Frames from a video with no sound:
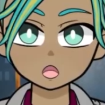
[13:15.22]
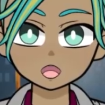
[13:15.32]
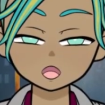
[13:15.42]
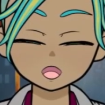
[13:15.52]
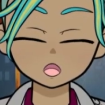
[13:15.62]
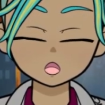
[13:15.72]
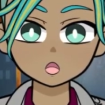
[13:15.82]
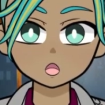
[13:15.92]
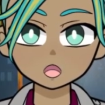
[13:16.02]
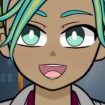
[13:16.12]
The new
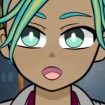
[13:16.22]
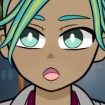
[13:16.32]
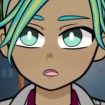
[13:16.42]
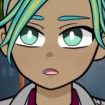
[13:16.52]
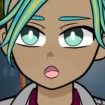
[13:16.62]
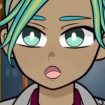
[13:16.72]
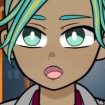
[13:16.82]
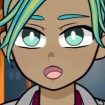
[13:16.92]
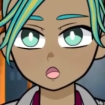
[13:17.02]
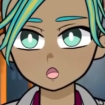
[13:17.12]
dragon stat
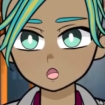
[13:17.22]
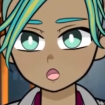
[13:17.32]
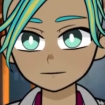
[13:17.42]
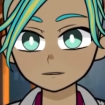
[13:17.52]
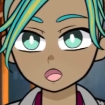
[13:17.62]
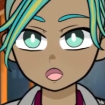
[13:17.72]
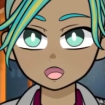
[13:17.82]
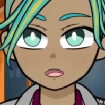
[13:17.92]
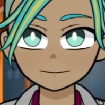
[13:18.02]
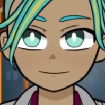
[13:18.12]
blocks are
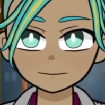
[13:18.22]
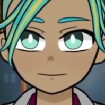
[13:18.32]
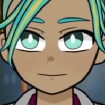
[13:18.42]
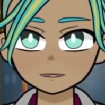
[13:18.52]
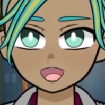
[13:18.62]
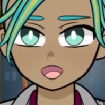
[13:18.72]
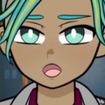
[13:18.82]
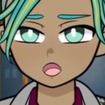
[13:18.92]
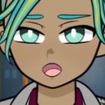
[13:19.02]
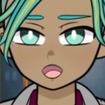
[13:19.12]
better.
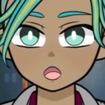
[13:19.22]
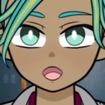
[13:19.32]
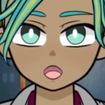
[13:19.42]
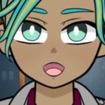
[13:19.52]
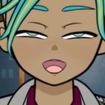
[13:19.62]
Kinda.